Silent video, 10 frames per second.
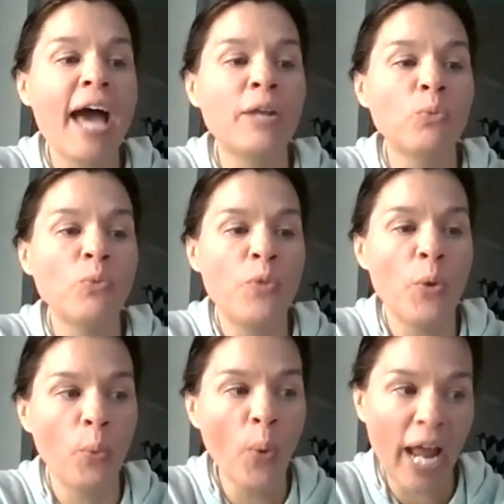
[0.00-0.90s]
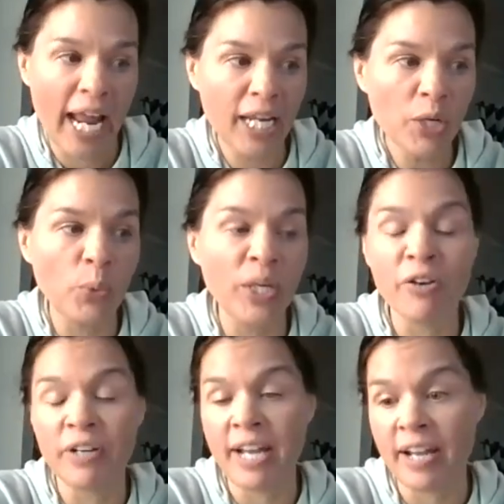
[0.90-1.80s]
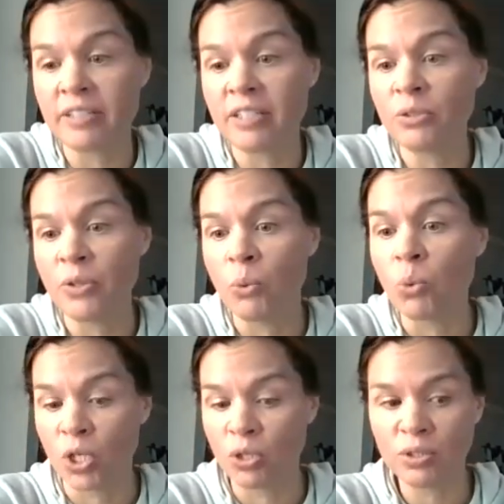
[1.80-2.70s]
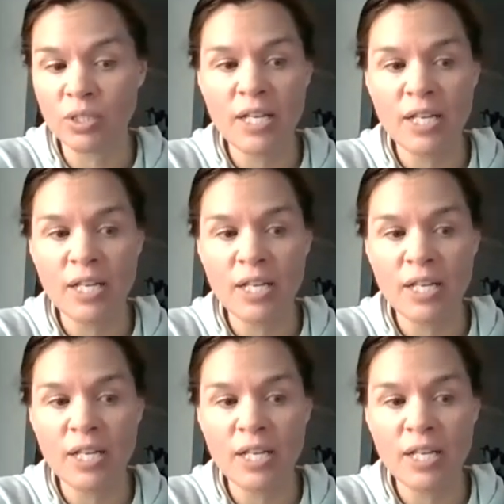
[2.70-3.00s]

and the way we connect to the world.